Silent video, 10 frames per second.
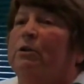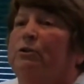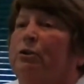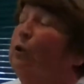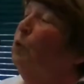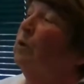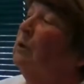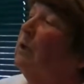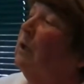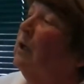to
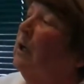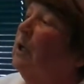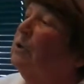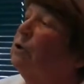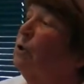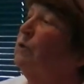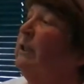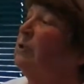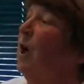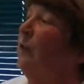shoot
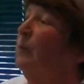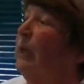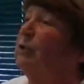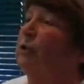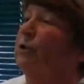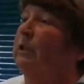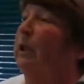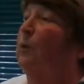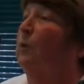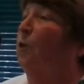these off and make sure that they
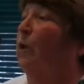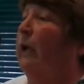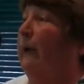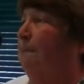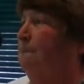were working.